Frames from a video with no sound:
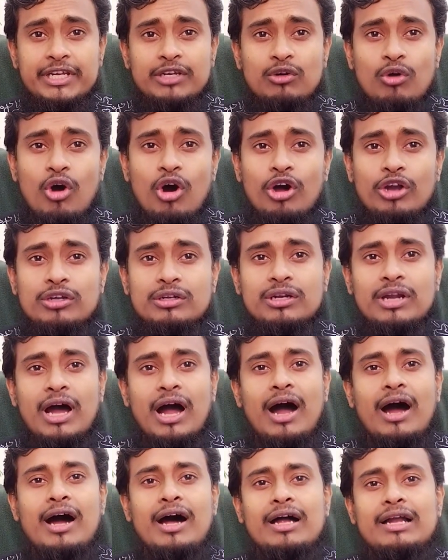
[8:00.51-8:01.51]
on
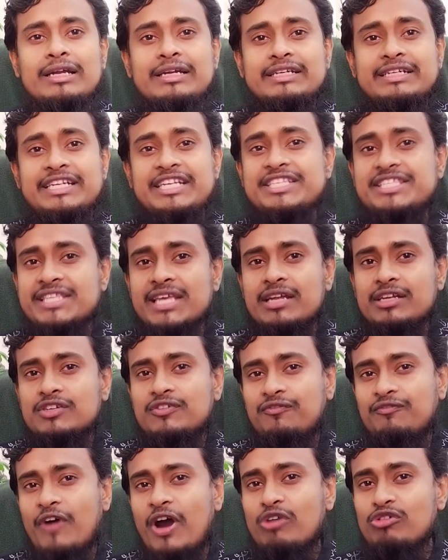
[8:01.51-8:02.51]
a decent
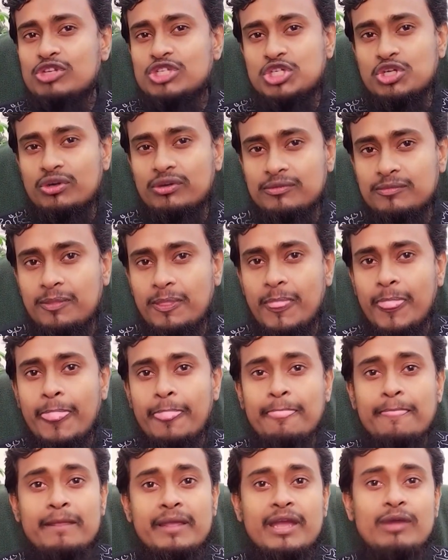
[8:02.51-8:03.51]
foundation,
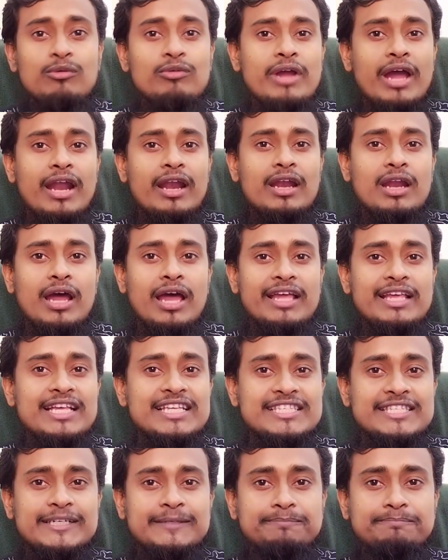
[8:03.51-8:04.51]
you can
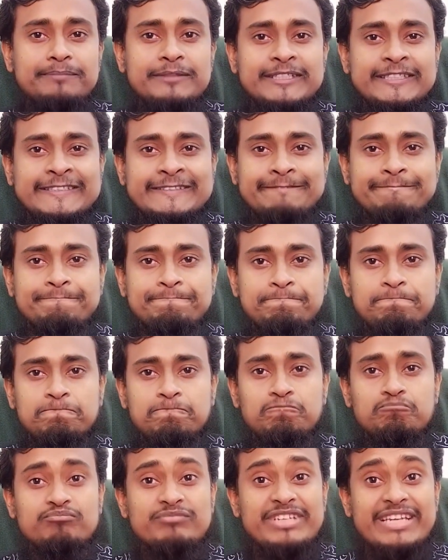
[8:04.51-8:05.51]
achieve
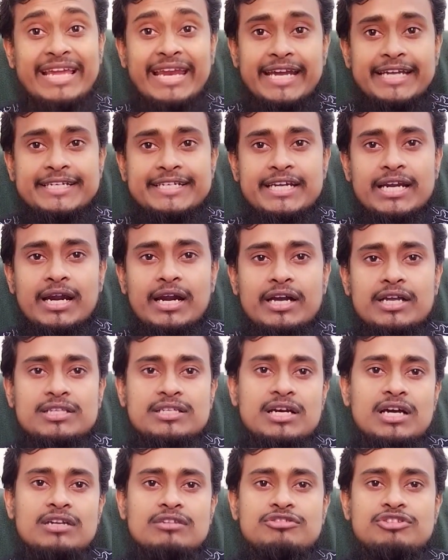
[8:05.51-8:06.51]
great
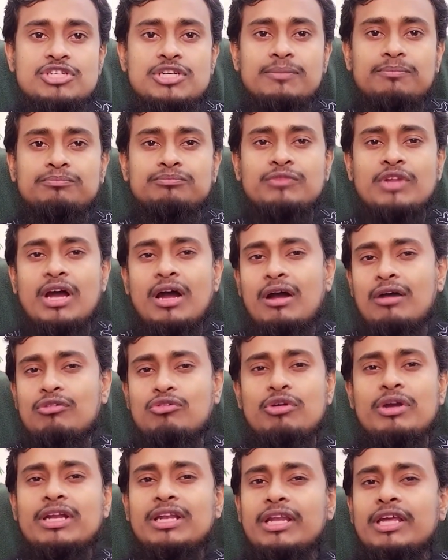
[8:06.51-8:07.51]
results
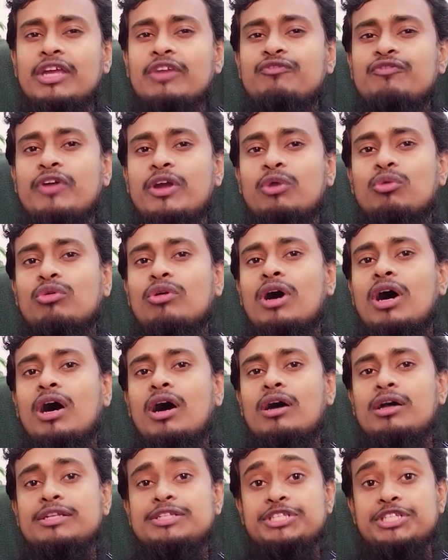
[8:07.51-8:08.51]
quickly if you
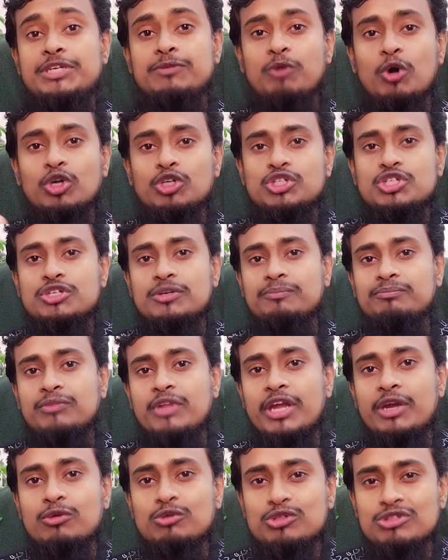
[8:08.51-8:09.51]
devote
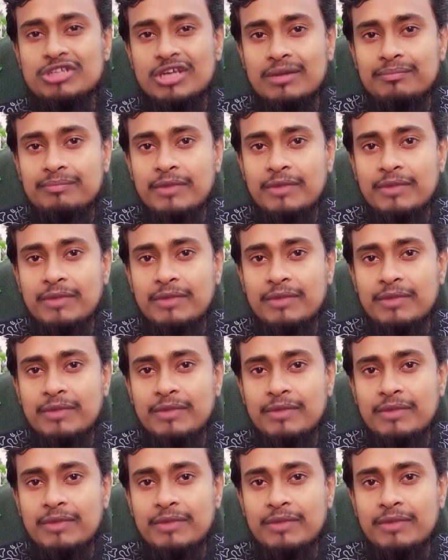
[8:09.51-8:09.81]
yourself